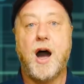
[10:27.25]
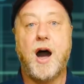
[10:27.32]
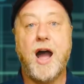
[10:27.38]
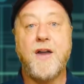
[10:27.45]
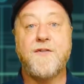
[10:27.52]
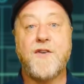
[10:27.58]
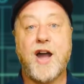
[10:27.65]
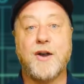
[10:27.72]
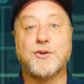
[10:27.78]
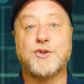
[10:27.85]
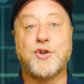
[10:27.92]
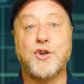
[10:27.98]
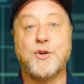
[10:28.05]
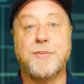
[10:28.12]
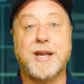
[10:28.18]
I found
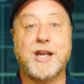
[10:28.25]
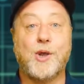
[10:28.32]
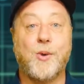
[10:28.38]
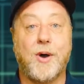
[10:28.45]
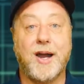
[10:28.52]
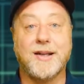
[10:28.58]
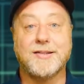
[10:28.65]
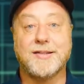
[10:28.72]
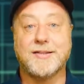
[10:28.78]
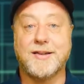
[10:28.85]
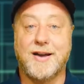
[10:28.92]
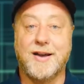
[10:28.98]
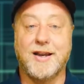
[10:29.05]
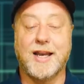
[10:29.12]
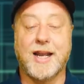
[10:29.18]
to be quite
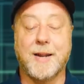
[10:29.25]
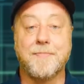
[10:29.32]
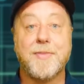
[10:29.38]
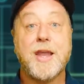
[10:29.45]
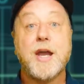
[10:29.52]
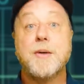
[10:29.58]
startling.